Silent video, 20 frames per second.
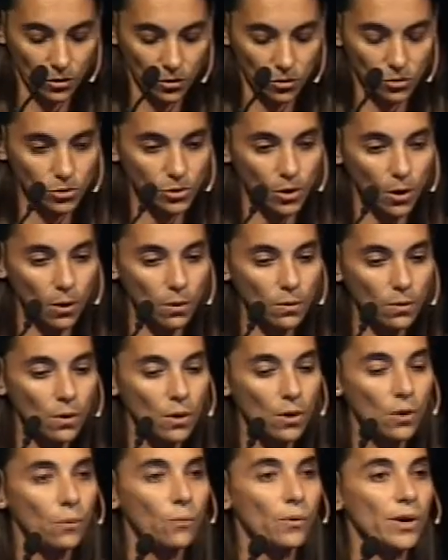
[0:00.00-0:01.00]
So,
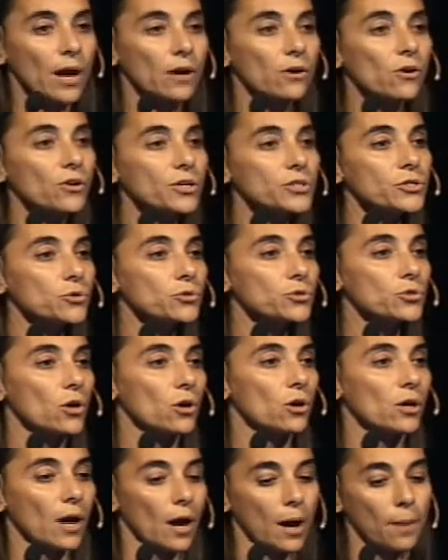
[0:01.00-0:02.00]
we are going to
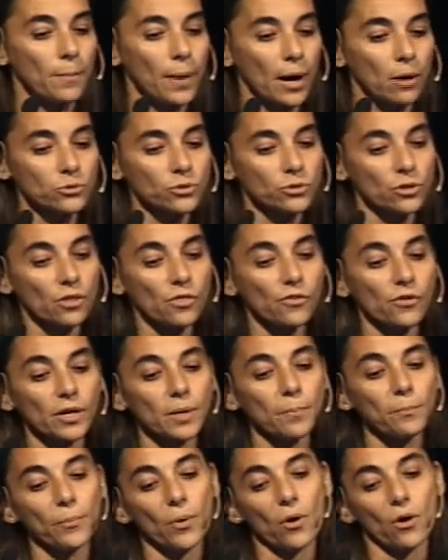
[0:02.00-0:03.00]
talk about
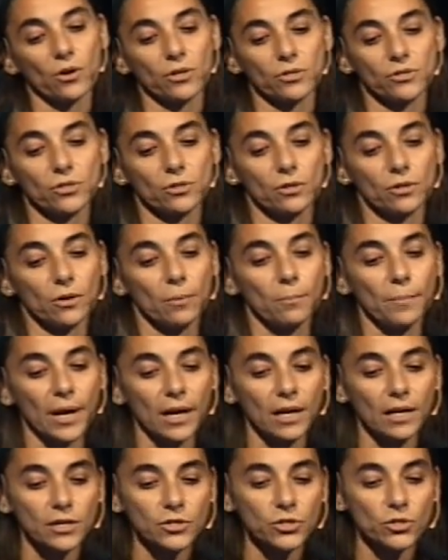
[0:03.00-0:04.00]
3 points:
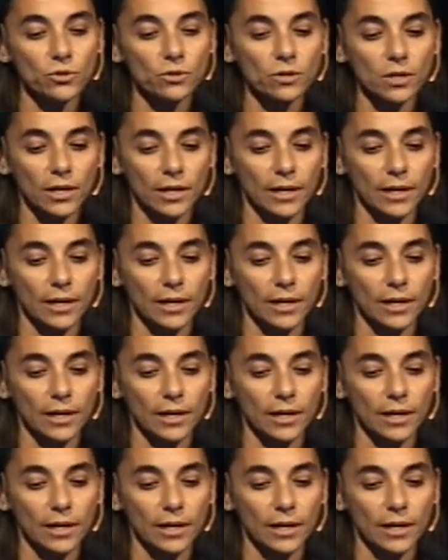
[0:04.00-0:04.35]
nomenclature,